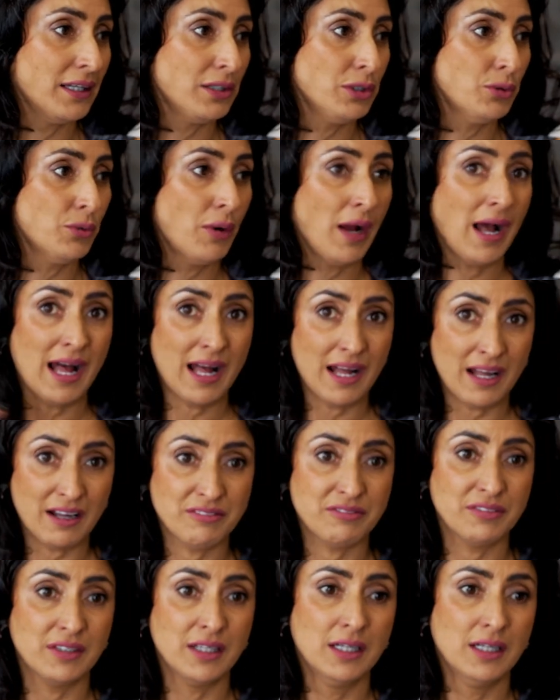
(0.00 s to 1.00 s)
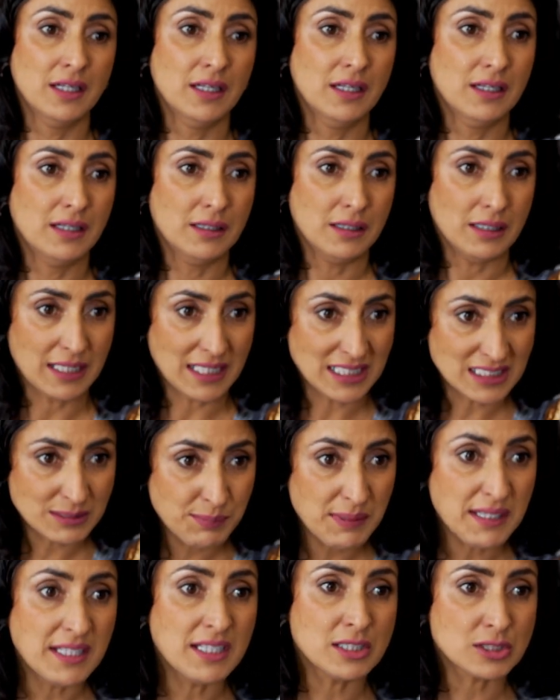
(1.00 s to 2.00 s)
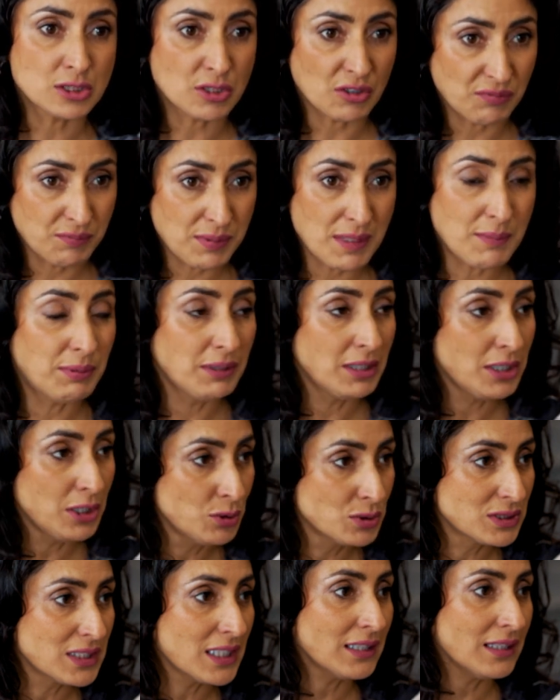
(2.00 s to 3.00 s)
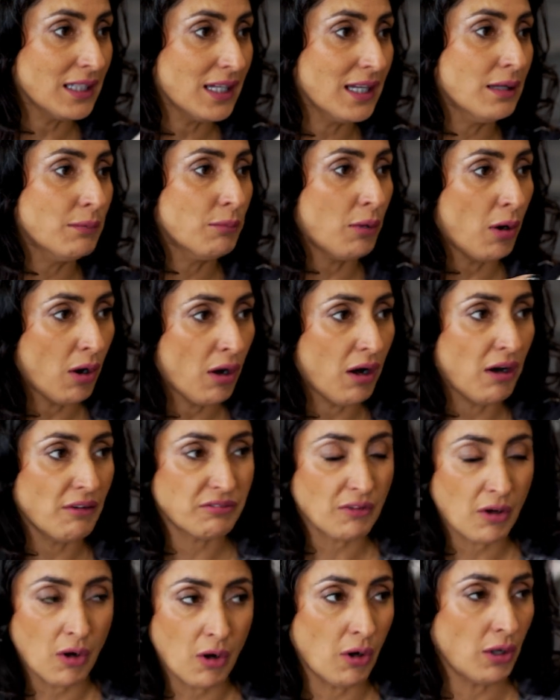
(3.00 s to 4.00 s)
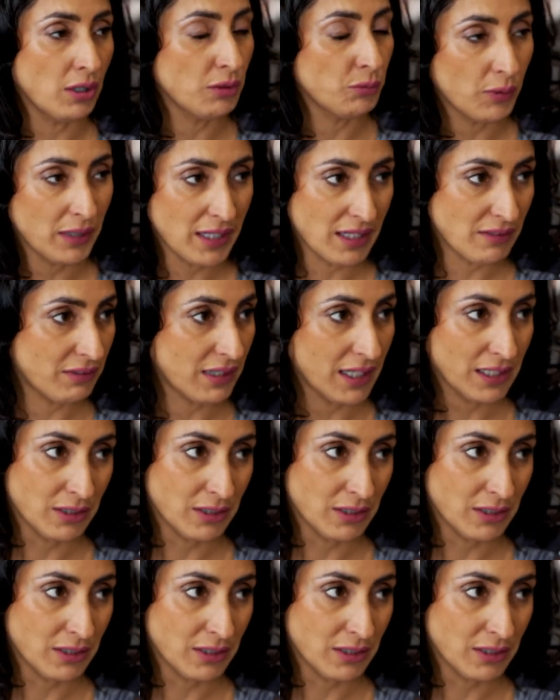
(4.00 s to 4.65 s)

And you have experience of people using them off, on, whatever.